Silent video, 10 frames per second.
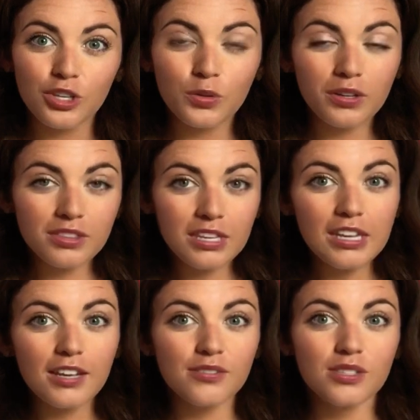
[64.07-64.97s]
could think
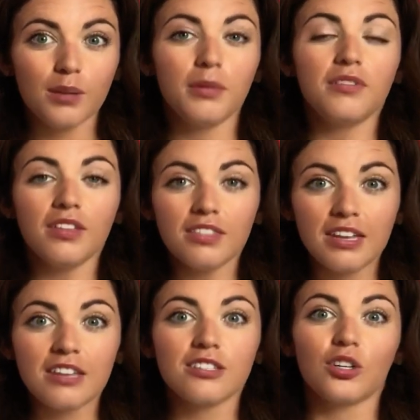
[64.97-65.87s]
of some of the
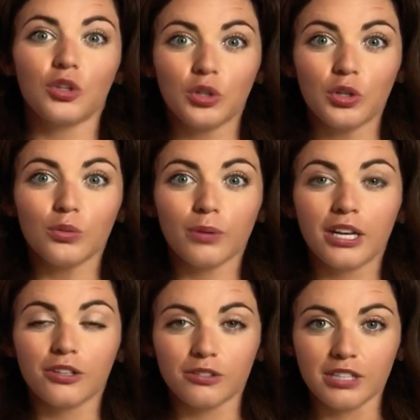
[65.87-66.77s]
things that a good
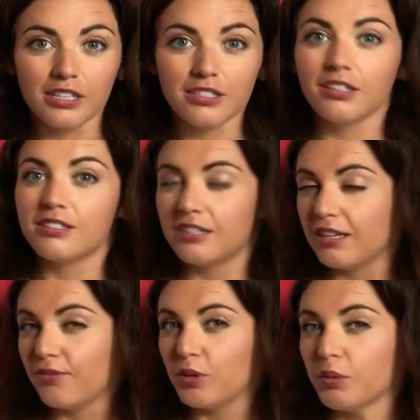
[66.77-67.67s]
writer does. Let's see
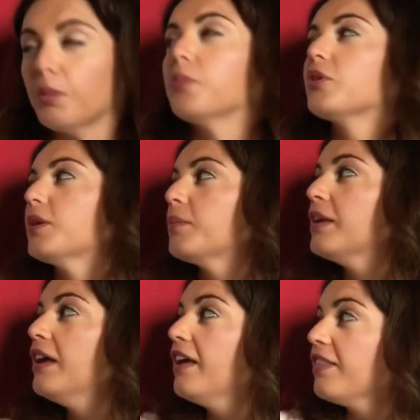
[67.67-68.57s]
if you remembered them.
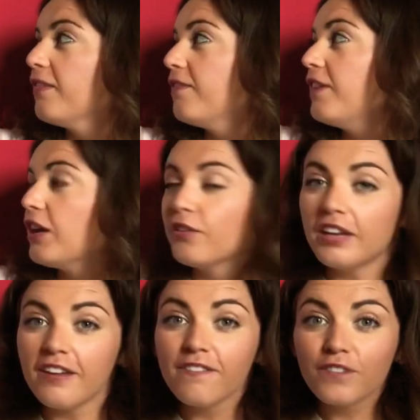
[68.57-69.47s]
The
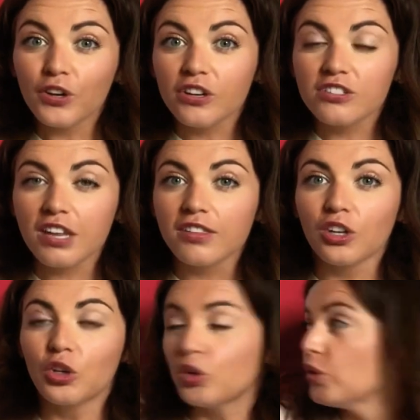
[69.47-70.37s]
very first thing that a
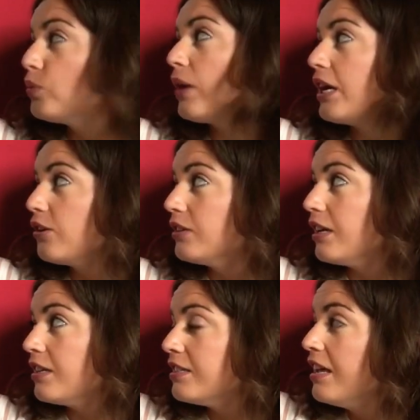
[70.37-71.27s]
good writer
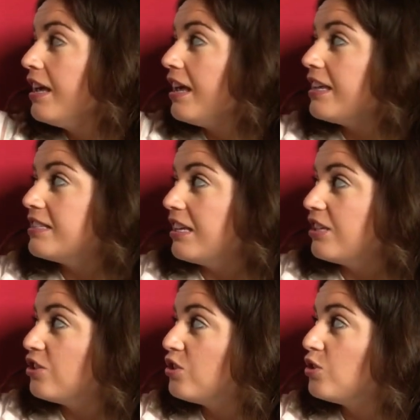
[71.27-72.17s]
does is they
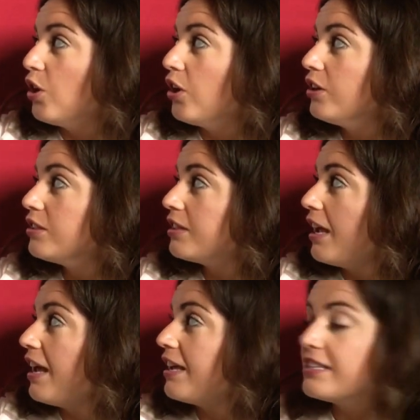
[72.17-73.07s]
start
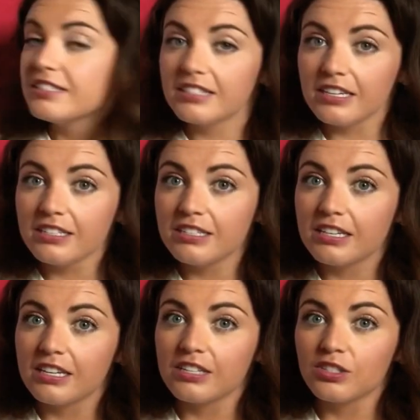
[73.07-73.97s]
a
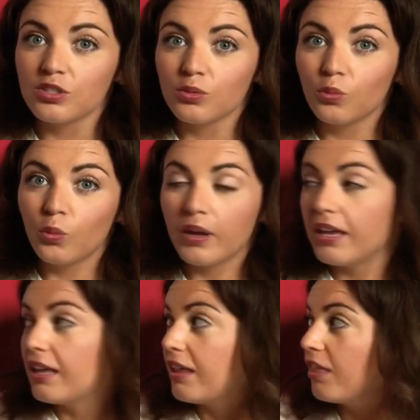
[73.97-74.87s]
sentence
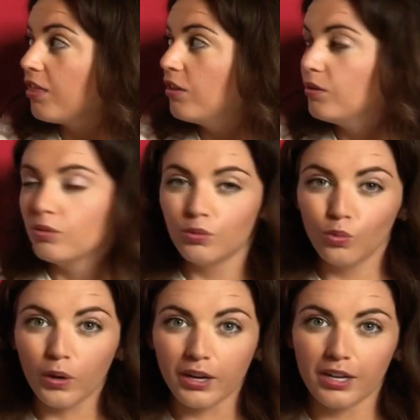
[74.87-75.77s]
with
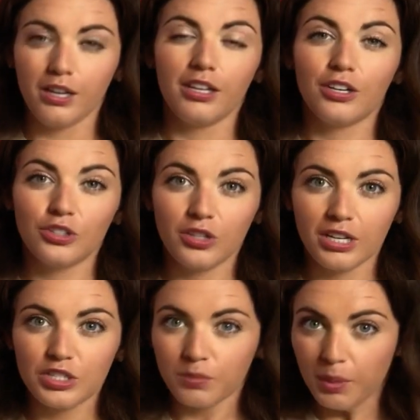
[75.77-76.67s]
what kind of letter? Do you
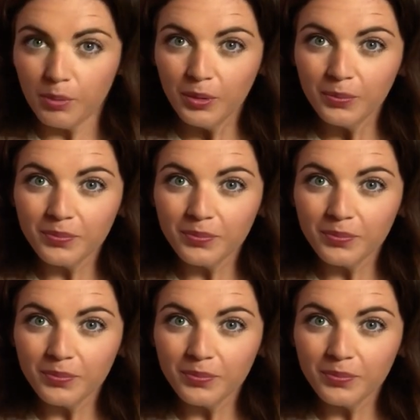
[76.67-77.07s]
guys remember?